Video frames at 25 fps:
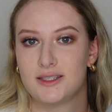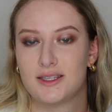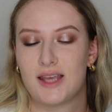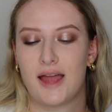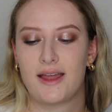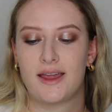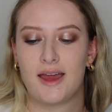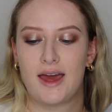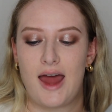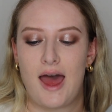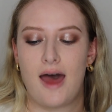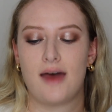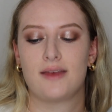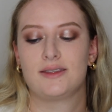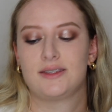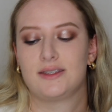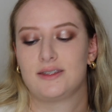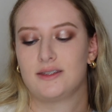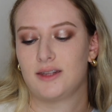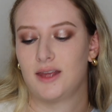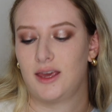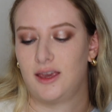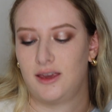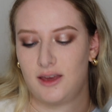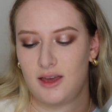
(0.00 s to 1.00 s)
I get asked
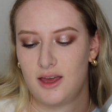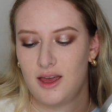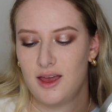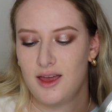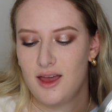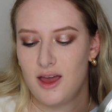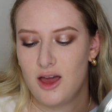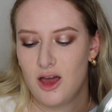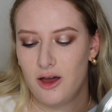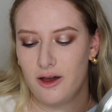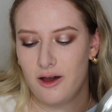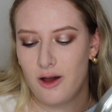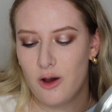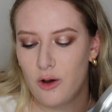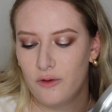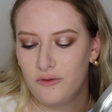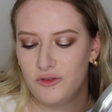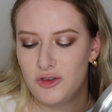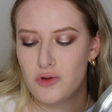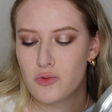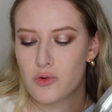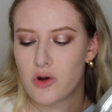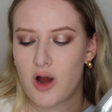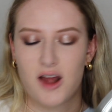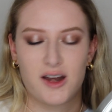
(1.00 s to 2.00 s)
like, oh, if
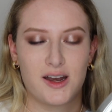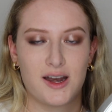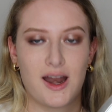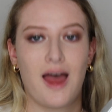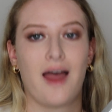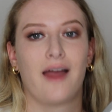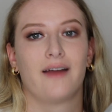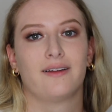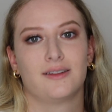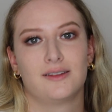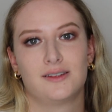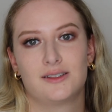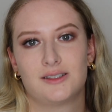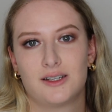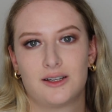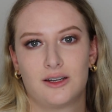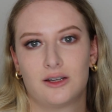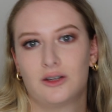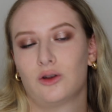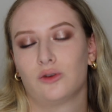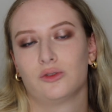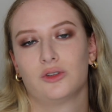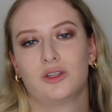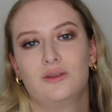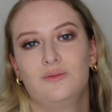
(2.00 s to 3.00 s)
you were on an island and can
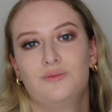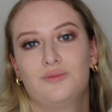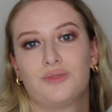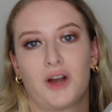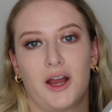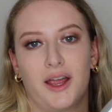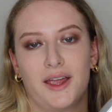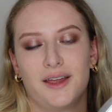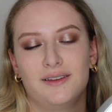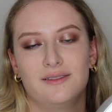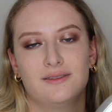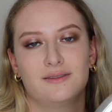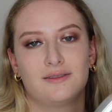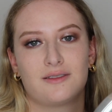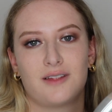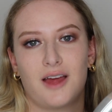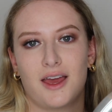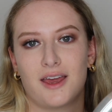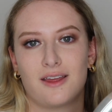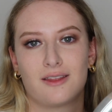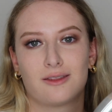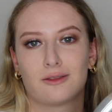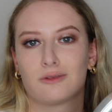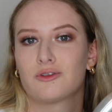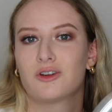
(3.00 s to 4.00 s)
only bring
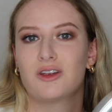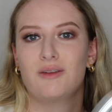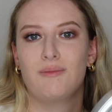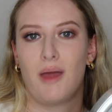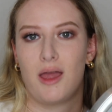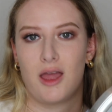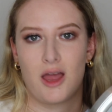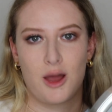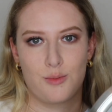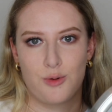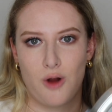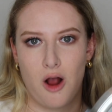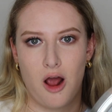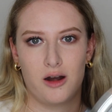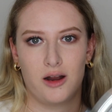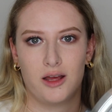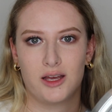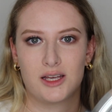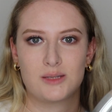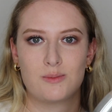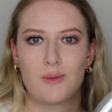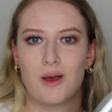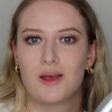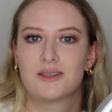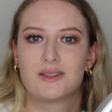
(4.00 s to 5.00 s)
like 3 makeup
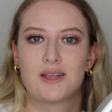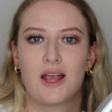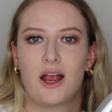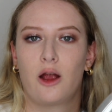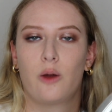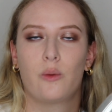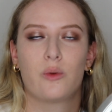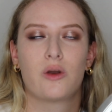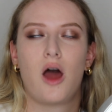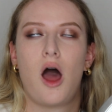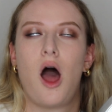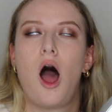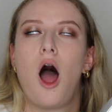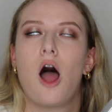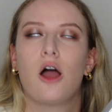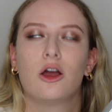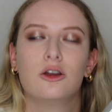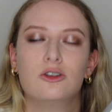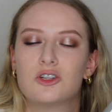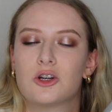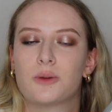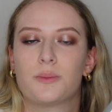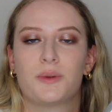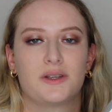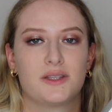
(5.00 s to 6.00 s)
products, mascara would
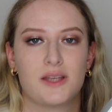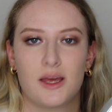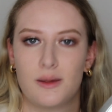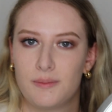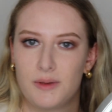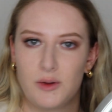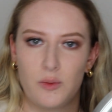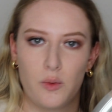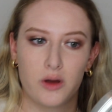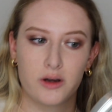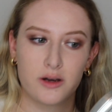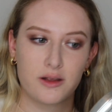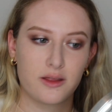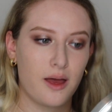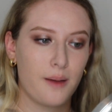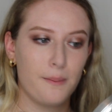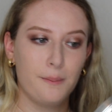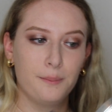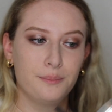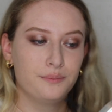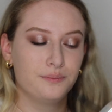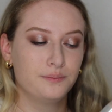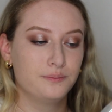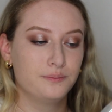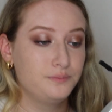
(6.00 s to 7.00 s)
100% be one of them.
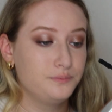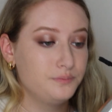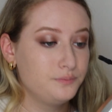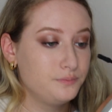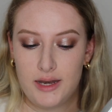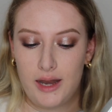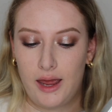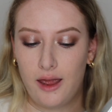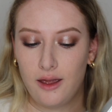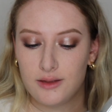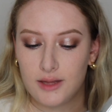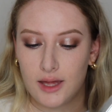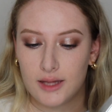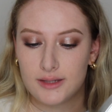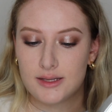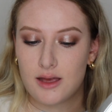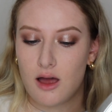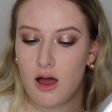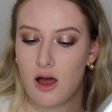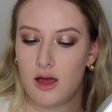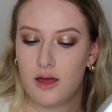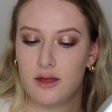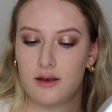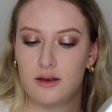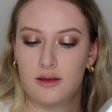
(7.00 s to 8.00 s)
Now that's
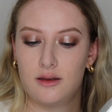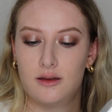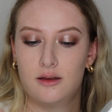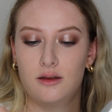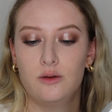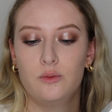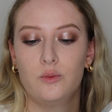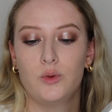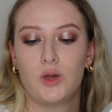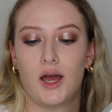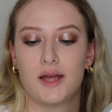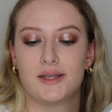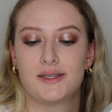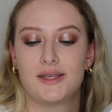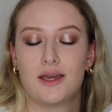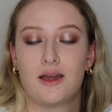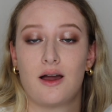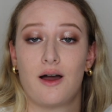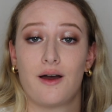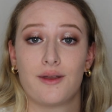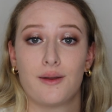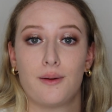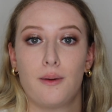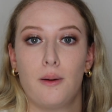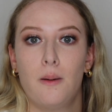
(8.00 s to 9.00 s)
on, we gotta take
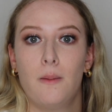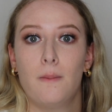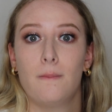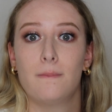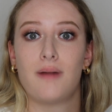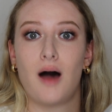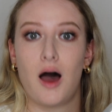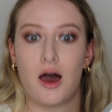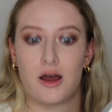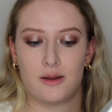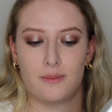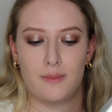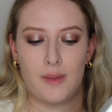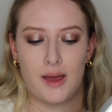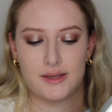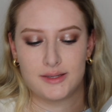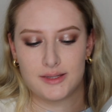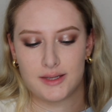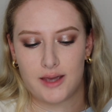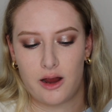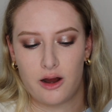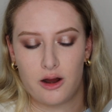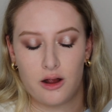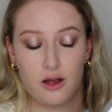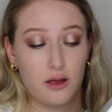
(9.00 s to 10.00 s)
on bottom
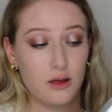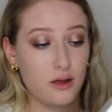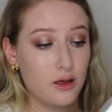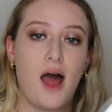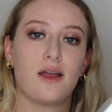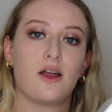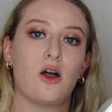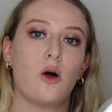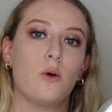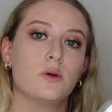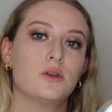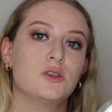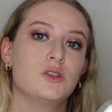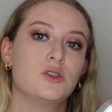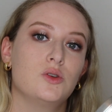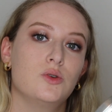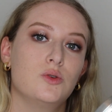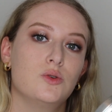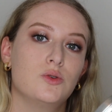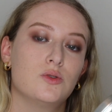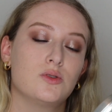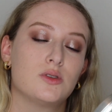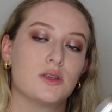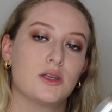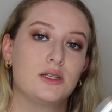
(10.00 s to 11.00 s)
mascara. I always
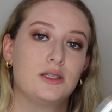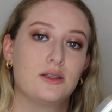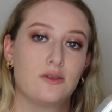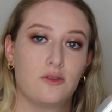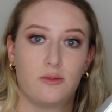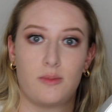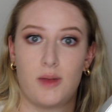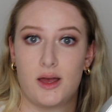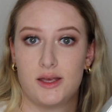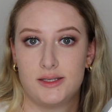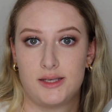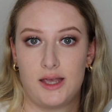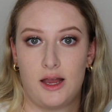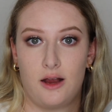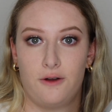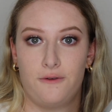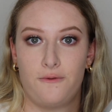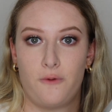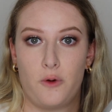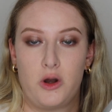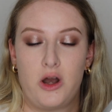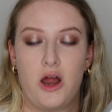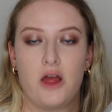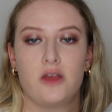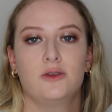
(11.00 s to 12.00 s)
use a different mascara
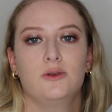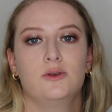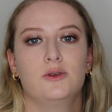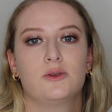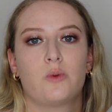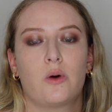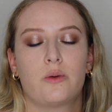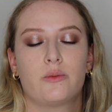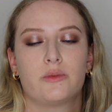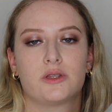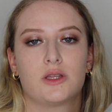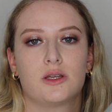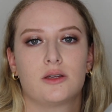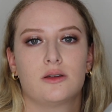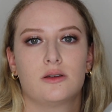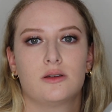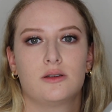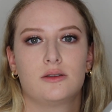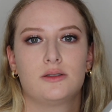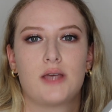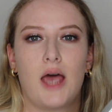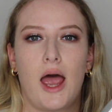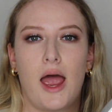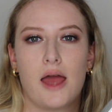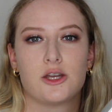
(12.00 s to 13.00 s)
for it. I use one with a
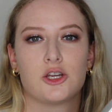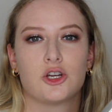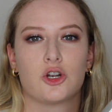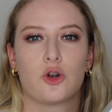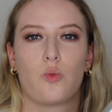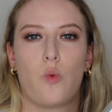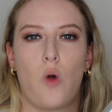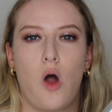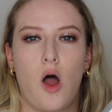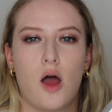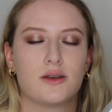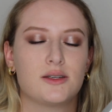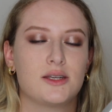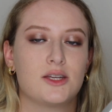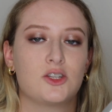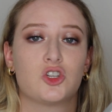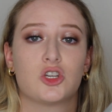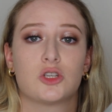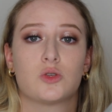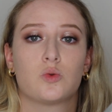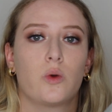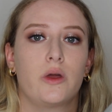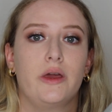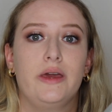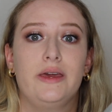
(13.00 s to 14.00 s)
tinier wand. It's
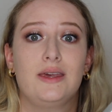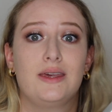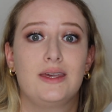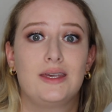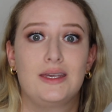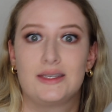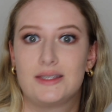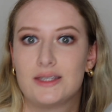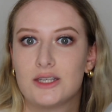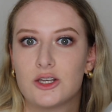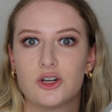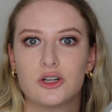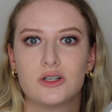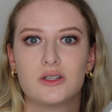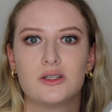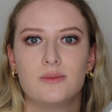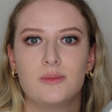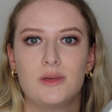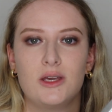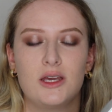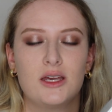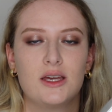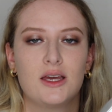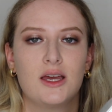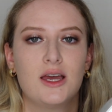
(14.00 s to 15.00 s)
just way easier to
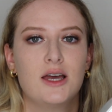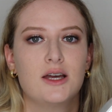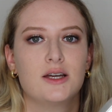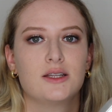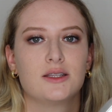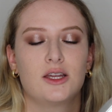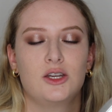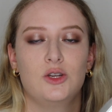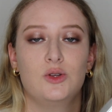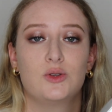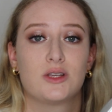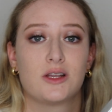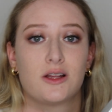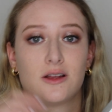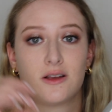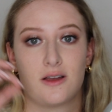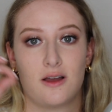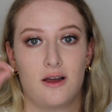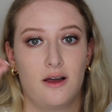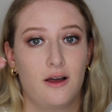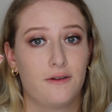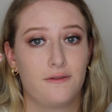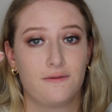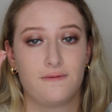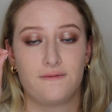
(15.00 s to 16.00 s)
me than using like
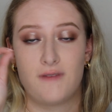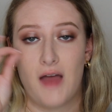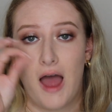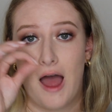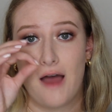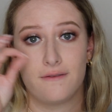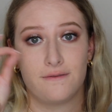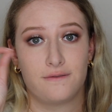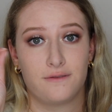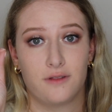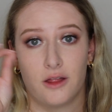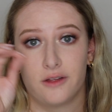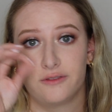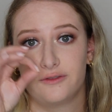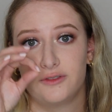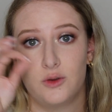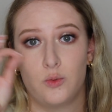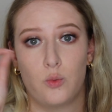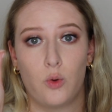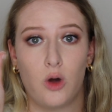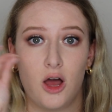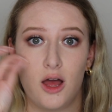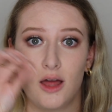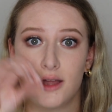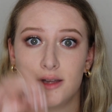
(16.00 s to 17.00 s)
a fat fluffy
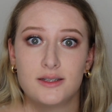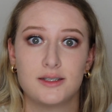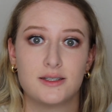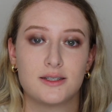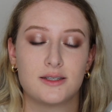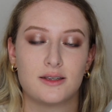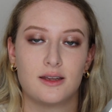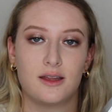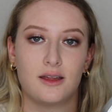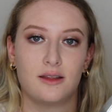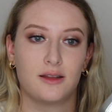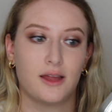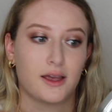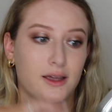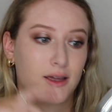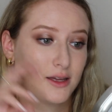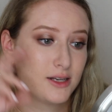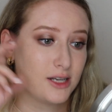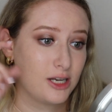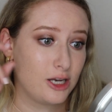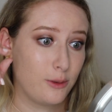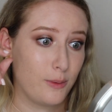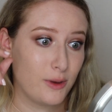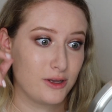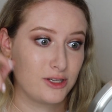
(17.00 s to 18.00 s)
wand like I
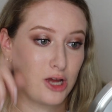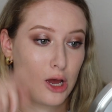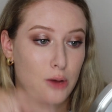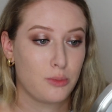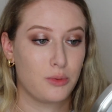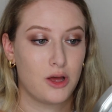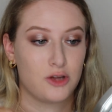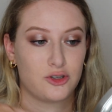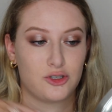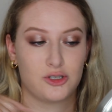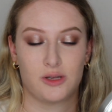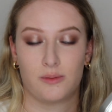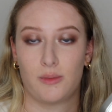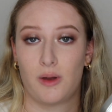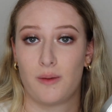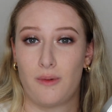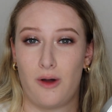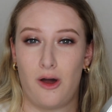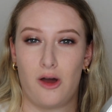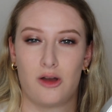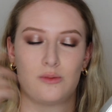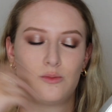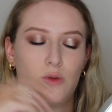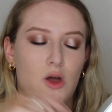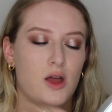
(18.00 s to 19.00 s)
did on my top lashes on my
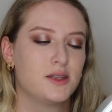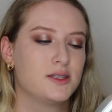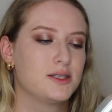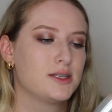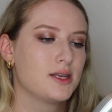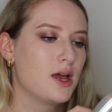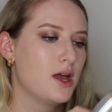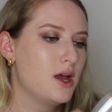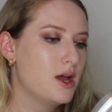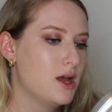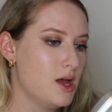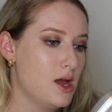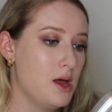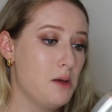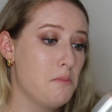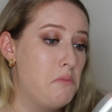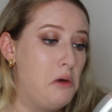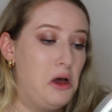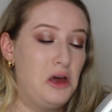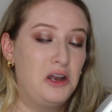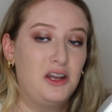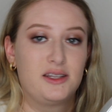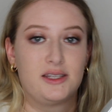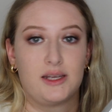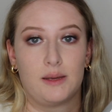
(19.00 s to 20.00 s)
bottom ones.
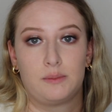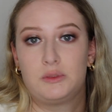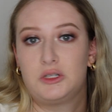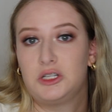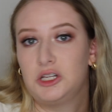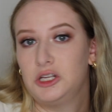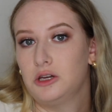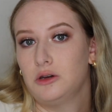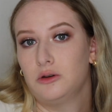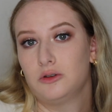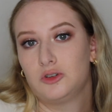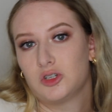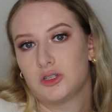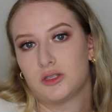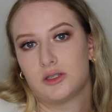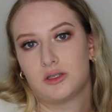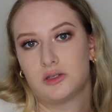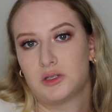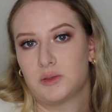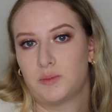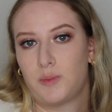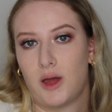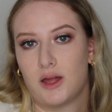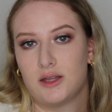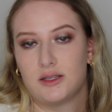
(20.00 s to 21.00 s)
But it's up to you, it just
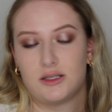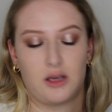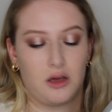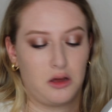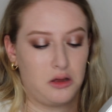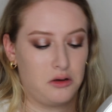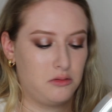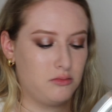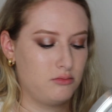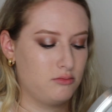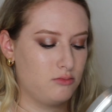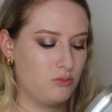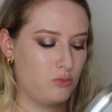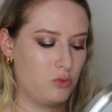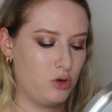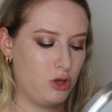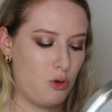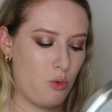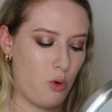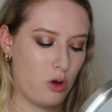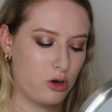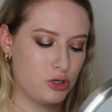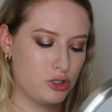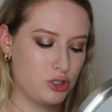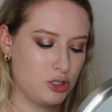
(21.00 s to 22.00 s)
depends on what you
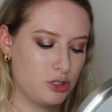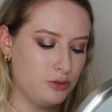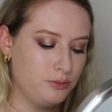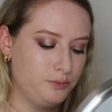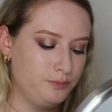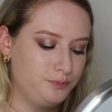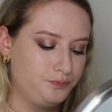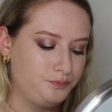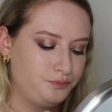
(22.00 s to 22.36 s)
want to do.